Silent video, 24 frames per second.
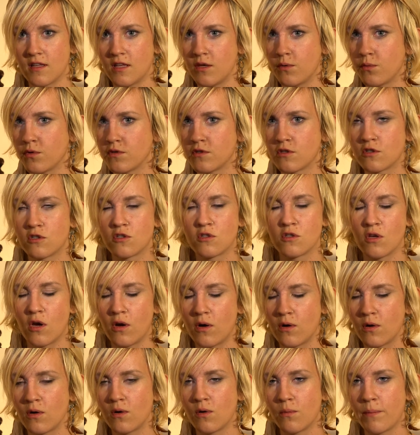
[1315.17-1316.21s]
he was
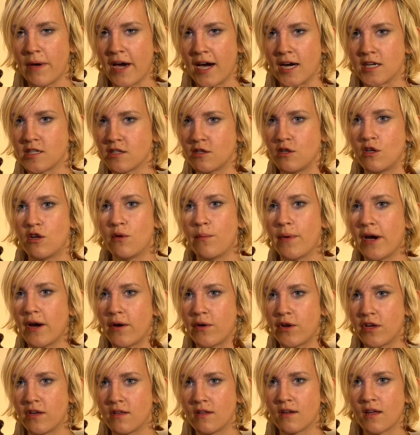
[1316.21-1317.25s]
so passionate
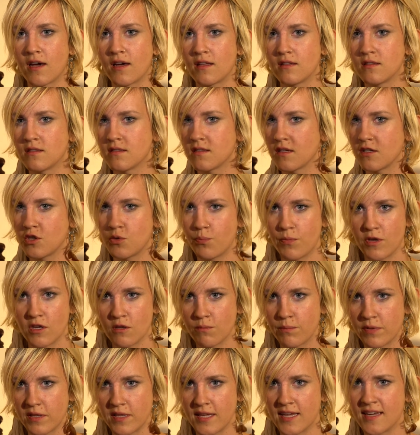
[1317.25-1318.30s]
about it and had such big
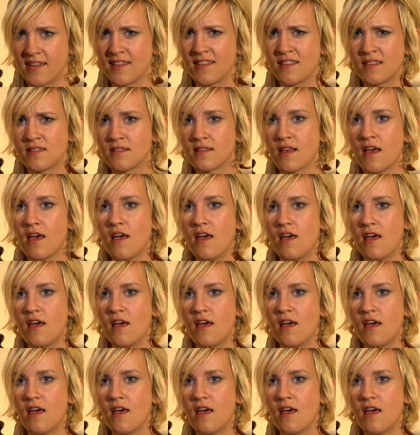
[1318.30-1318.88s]
plans,